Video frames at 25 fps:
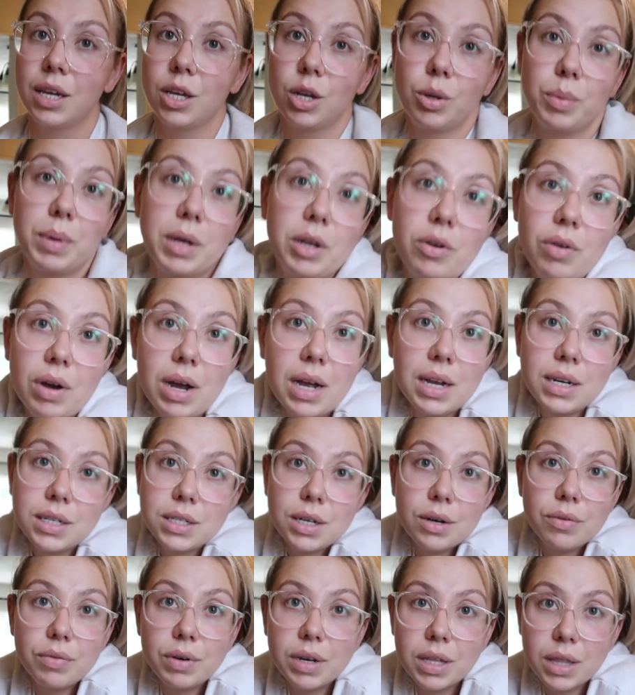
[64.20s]
it'll be
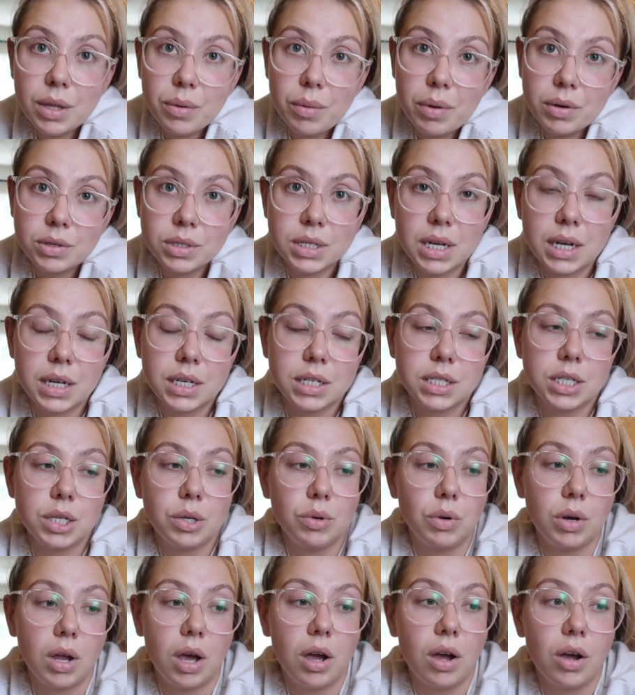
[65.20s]
grand. Hopefully they won't take
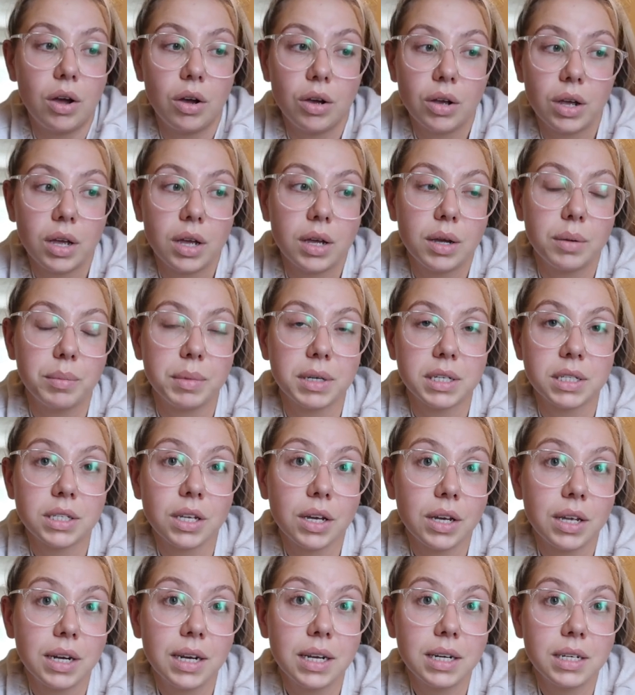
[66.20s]
too long. I'm
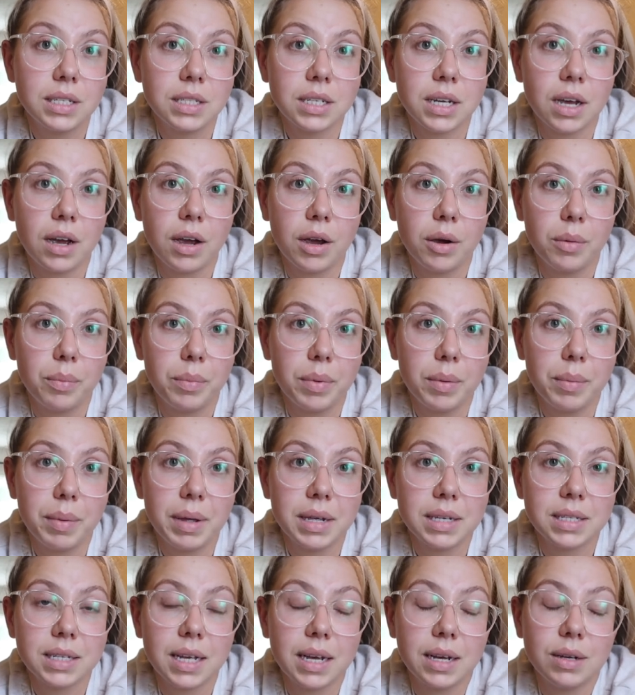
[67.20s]
excited. I hope it
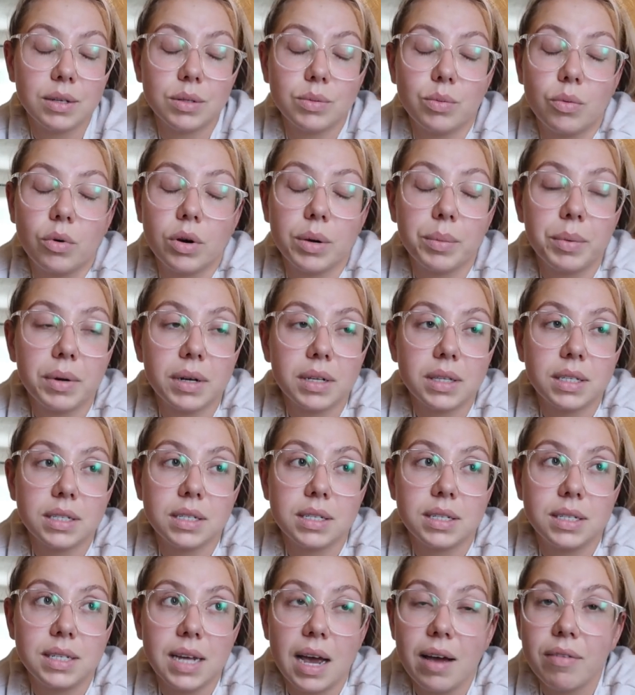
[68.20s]
makes the house warmer.
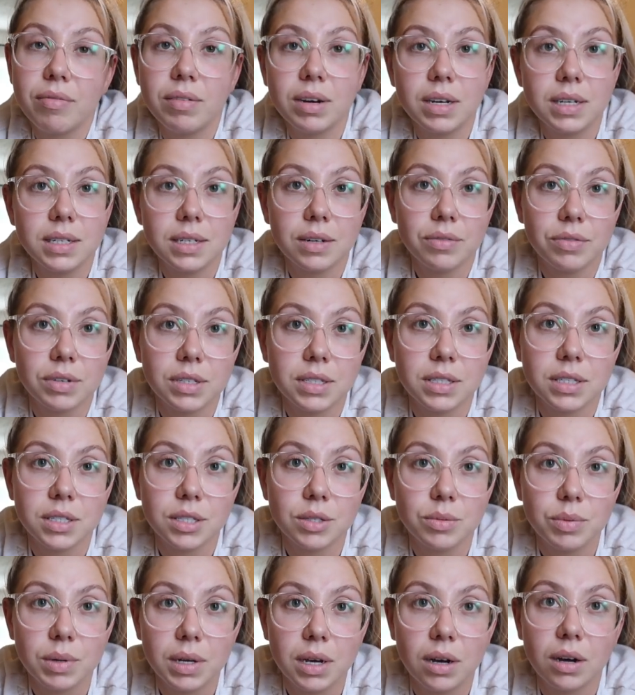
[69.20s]
There's definitely a difference
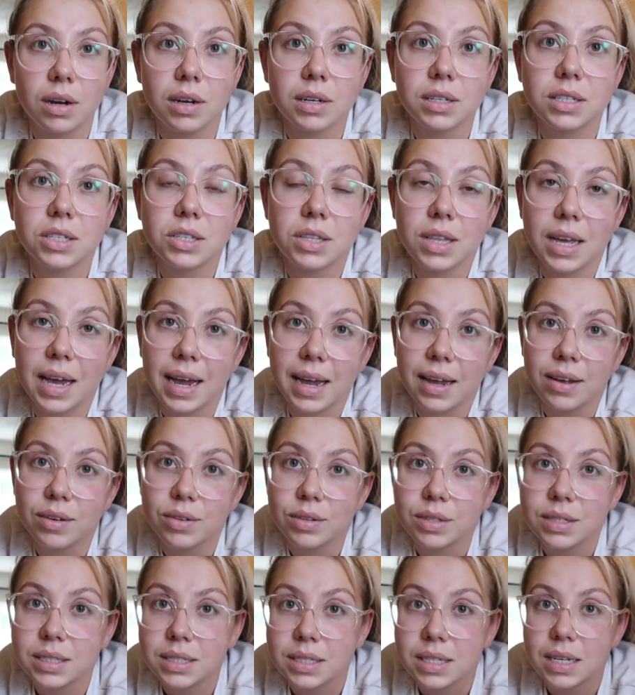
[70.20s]
since we got the
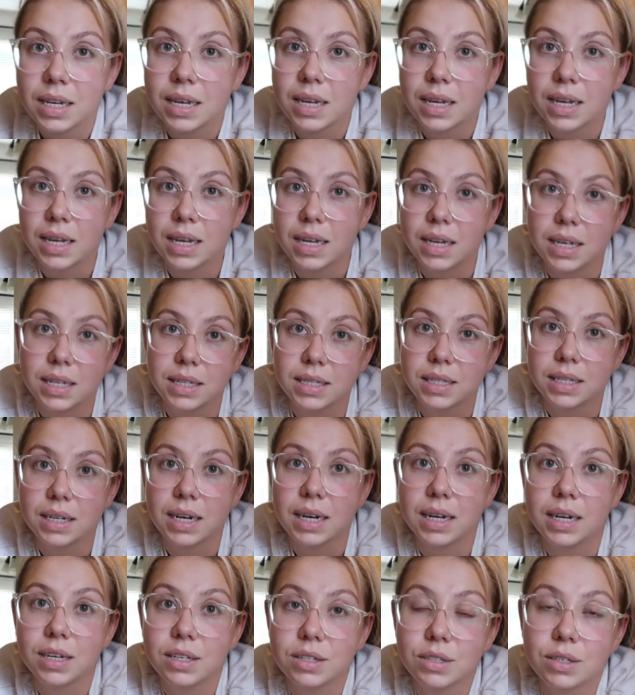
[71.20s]
house
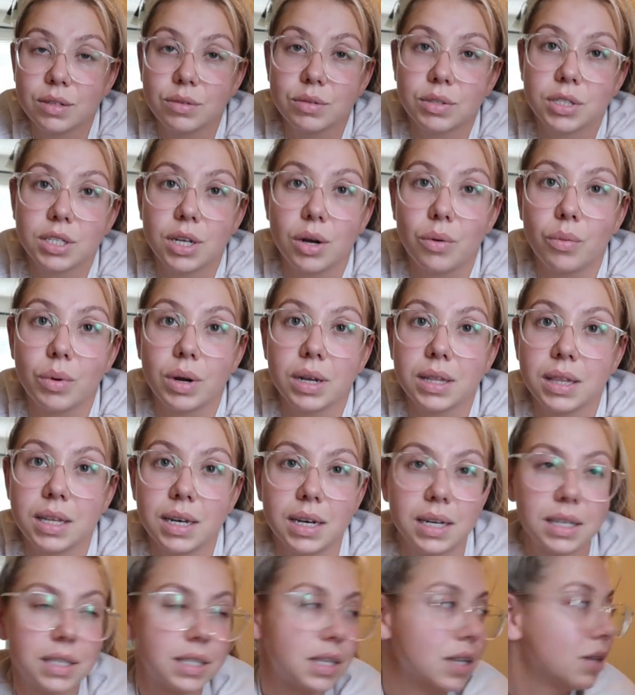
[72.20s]
insulated, so so worth
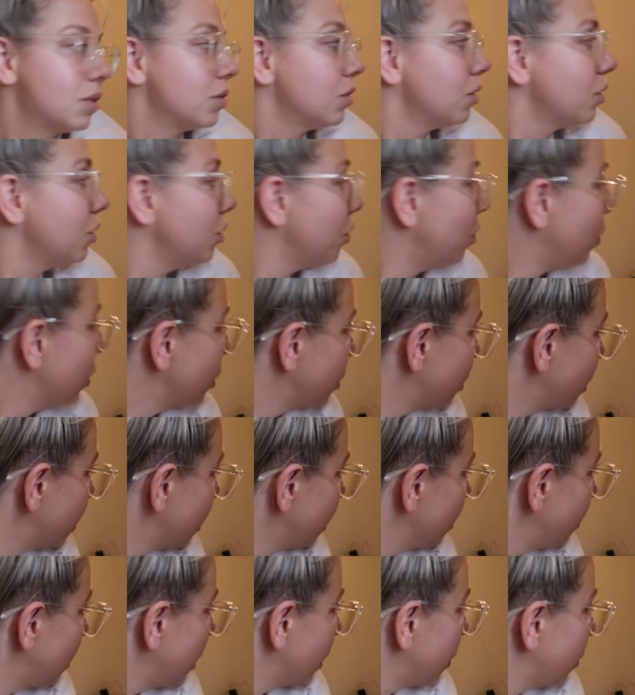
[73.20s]
it. Excuse all the
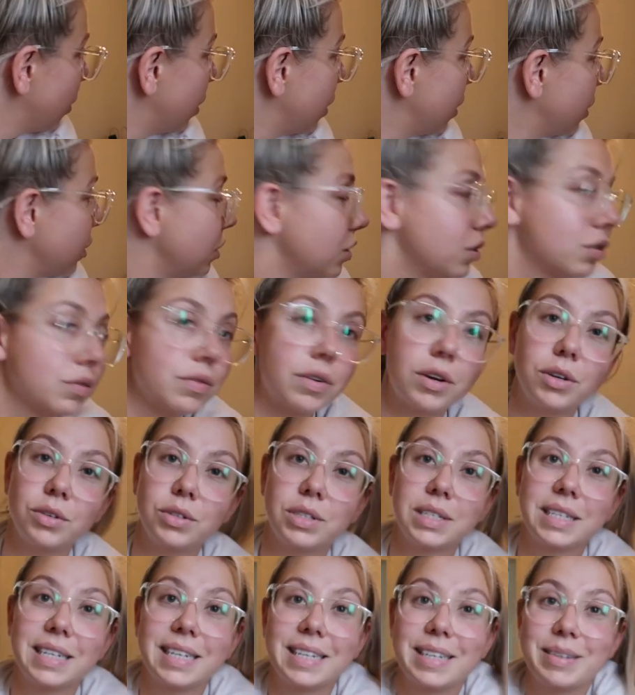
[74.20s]
washing in the background, I just
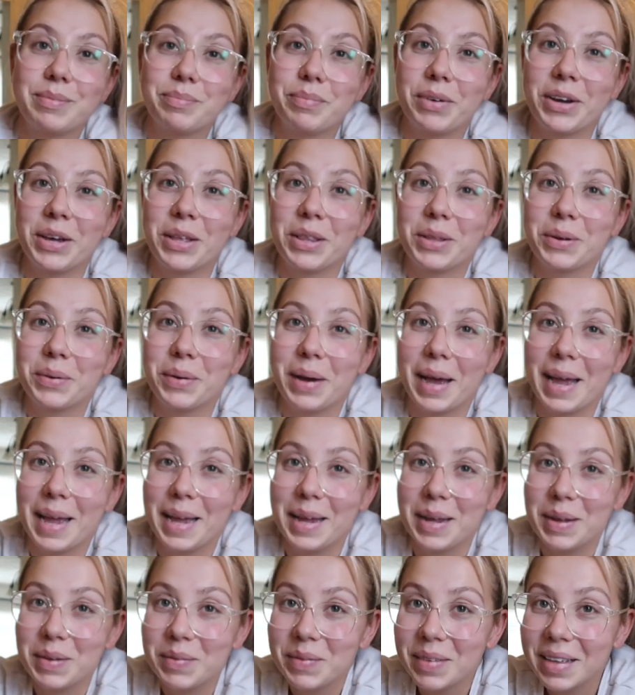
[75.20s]
folded it, by the
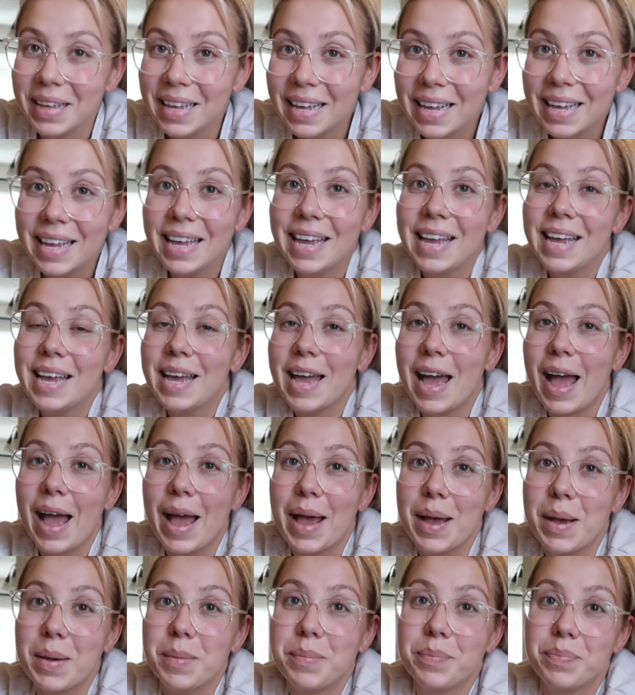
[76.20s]

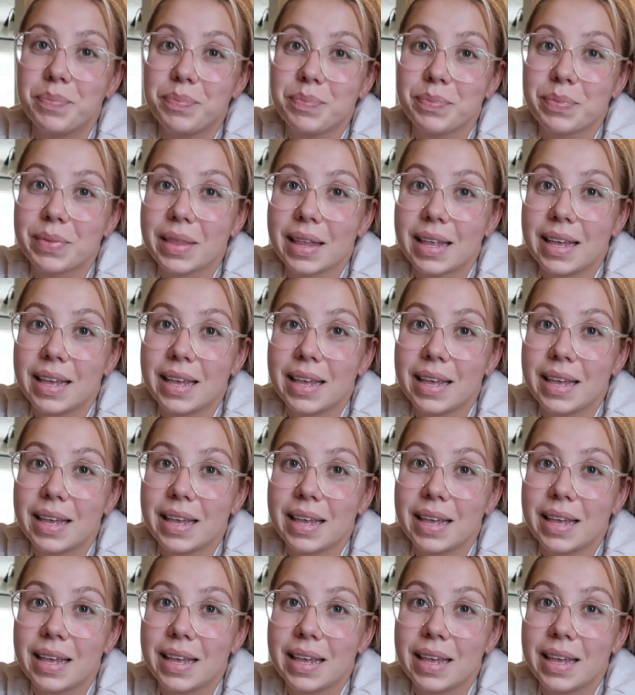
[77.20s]
way.